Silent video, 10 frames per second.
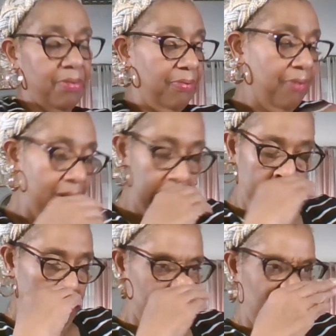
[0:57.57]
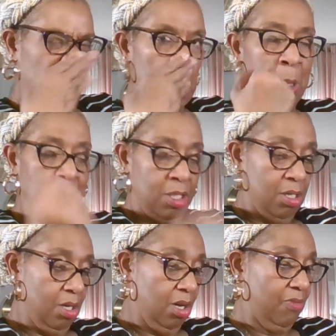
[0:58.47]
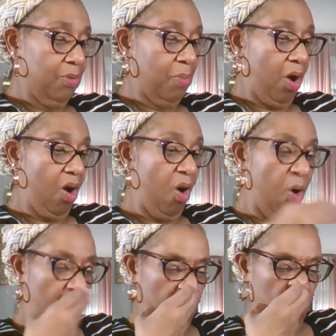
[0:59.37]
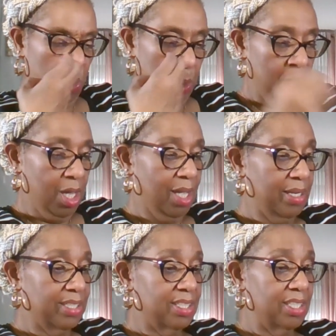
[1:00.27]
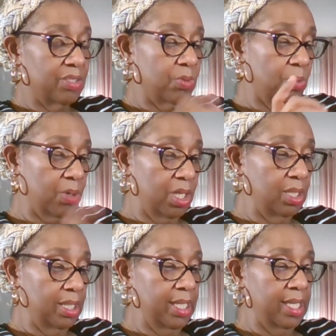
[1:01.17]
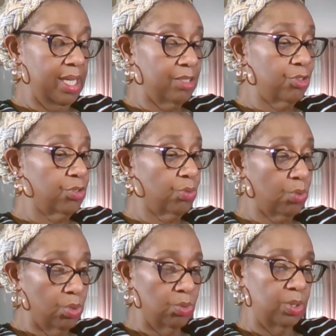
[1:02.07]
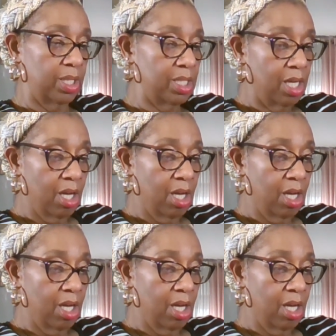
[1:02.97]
fragrance of them all. And this is really and truly